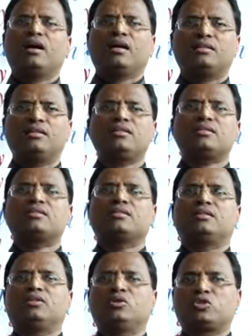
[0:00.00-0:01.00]

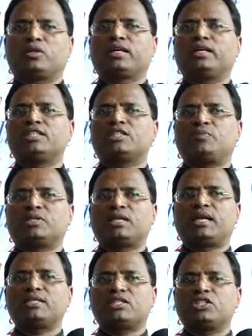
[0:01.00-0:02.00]
Those who are getting
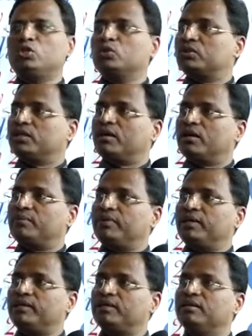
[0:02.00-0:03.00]
specialized in youth
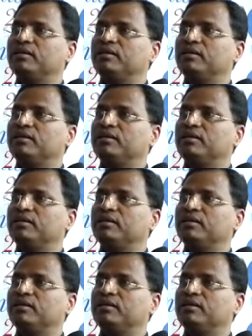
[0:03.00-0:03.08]
development,